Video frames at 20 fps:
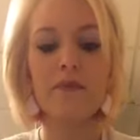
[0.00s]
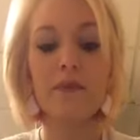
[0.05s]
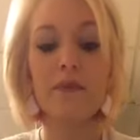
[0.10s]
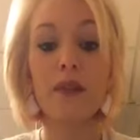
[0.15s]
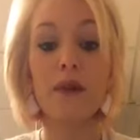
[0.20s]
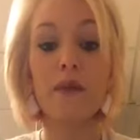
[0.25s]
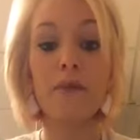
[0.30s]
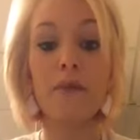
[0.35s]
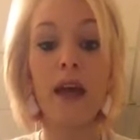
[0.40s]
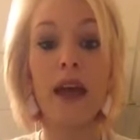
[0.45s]

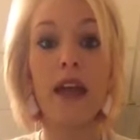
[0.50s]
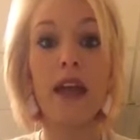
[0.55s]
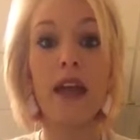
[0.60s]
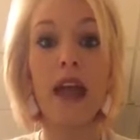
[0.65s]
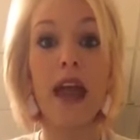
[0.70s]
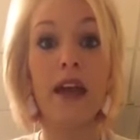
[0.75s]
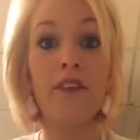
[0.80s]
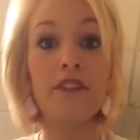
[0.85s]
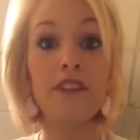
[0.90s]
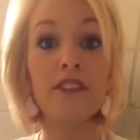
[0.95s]
But
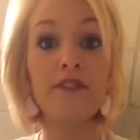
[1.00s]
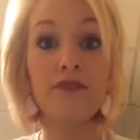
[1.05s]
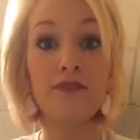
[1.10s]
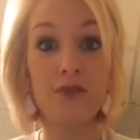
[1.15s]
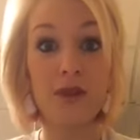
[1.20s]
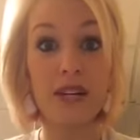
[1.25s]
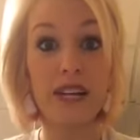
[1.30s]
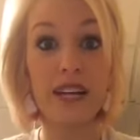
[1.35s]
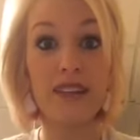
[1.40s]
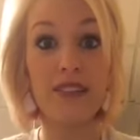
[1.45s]
after
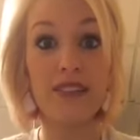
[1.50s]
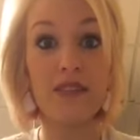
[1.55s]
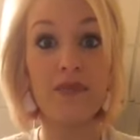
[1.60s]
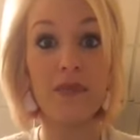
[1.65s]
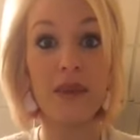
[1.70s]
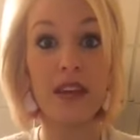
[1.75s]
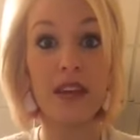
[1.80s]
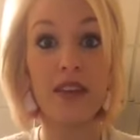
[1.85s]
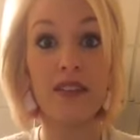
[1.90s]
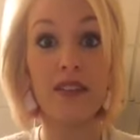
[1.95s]
4 days of
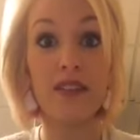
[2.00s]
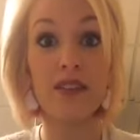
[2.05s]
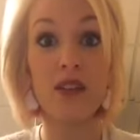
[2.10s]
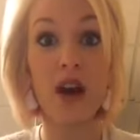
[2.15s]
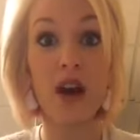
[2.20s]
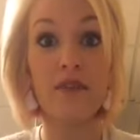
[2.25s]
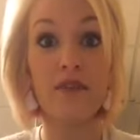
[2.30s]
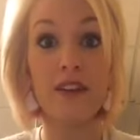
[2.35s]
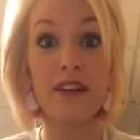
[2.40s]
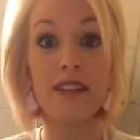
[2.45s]
being at this
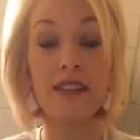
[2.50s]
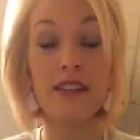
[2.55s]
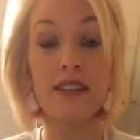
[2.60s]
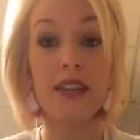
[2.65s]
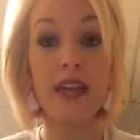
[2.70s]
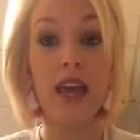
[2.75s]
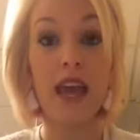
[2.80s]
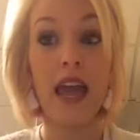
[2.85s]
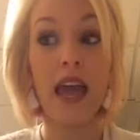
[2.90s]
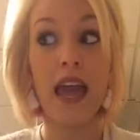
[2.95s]
conference
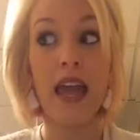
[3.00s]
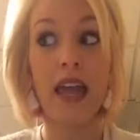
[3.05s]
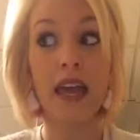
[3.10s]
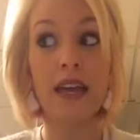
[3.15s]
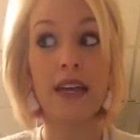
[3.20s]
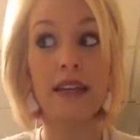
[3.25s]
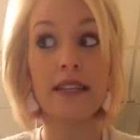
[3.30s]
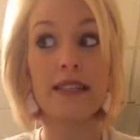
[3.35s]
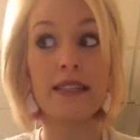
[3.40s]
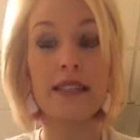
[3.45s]

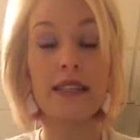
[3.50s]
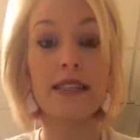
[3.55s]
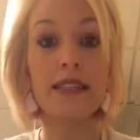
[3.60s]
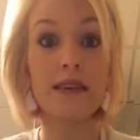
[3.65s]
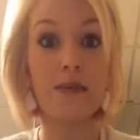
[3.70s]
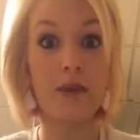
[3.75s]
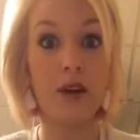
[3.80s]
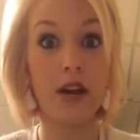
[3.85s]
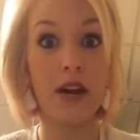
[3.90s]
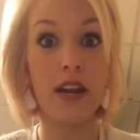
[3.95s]
and
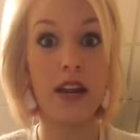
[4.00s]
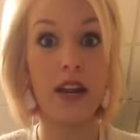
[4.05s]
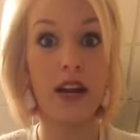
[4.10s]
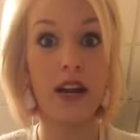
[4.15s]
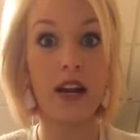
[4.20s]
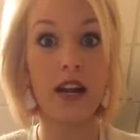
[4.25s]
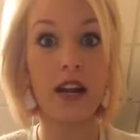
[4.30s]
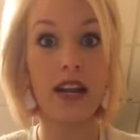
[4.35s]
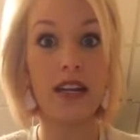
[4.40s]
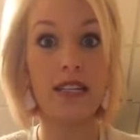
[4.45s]
seminar
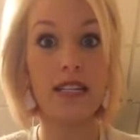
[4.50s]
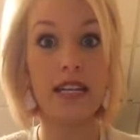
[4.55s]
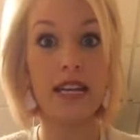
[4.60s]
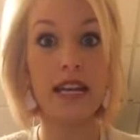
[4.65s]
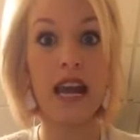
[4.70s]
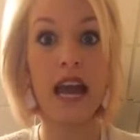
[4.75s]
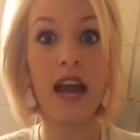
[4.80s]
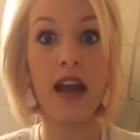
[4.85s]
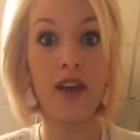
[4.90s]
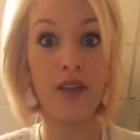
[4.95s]
year ending
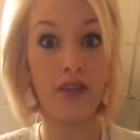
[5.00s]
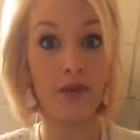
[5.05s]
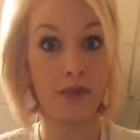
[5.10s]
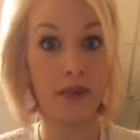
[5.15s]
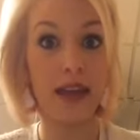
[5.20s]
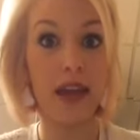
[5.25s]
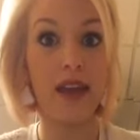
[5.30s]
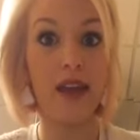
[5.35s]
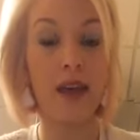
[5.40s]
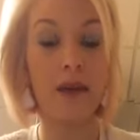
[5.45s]
at 3
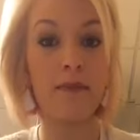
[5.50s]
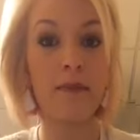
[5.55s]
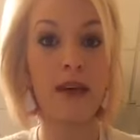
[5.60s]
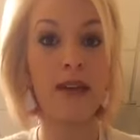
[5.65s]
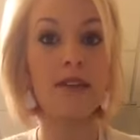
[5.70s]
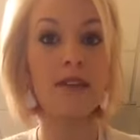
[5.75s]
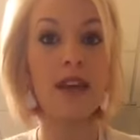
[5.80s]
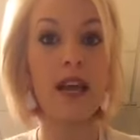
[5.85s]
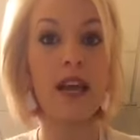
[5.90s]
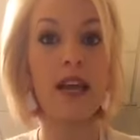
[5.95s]
a.m.
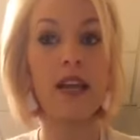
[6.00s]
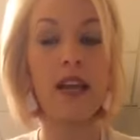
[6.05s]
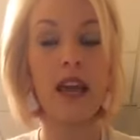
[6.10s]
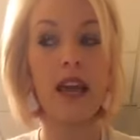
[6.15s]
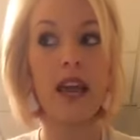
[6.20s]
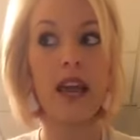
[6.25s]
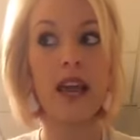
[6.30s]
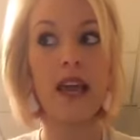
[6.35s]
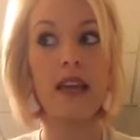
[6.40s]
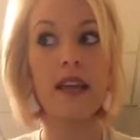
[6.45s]
last night
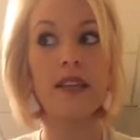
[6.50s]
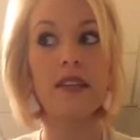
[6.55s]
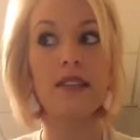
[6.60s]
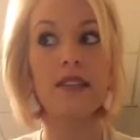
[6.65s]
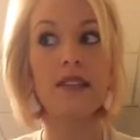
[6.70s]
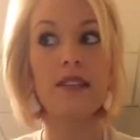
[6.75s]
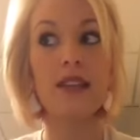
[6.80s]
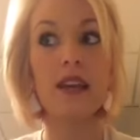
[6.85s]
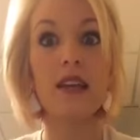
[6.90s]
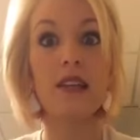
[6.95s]

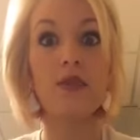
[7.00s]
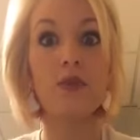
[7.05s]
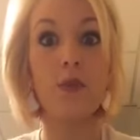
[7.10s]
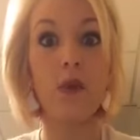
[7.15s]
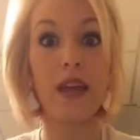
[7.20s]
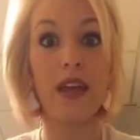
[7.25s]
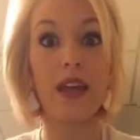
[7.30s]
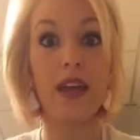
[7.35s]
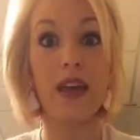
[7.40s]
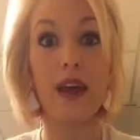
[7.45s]
and
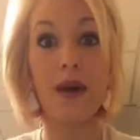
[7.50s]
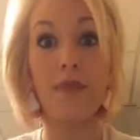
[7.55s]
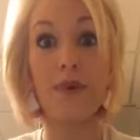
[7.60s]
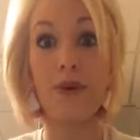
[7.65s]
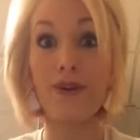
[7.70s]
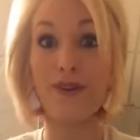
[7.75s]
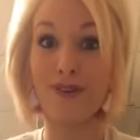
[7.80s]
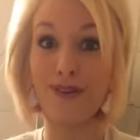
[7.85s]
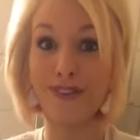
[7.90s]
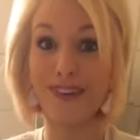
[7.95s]
waking up
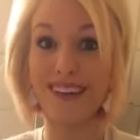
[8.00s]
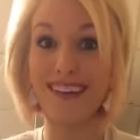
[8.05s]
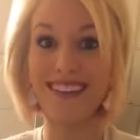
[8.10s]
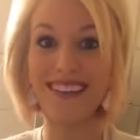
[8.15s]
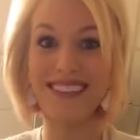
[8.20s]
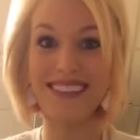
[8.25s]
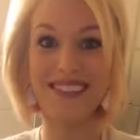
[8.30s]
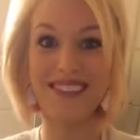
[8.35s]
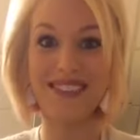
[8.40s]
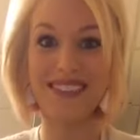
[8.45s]
early
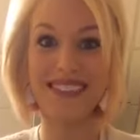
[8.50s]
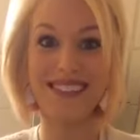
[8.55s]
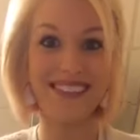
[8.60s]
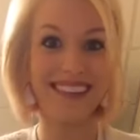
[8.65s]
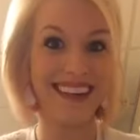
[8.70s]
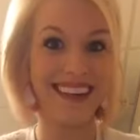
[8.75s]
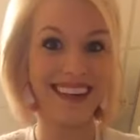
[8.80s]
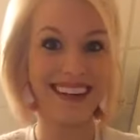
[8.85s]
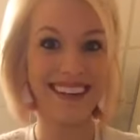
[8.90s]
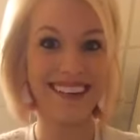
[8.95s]
to do this
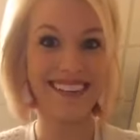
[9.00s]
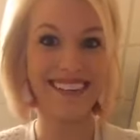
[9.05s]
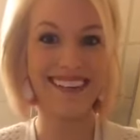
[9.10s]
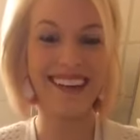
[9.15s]
video,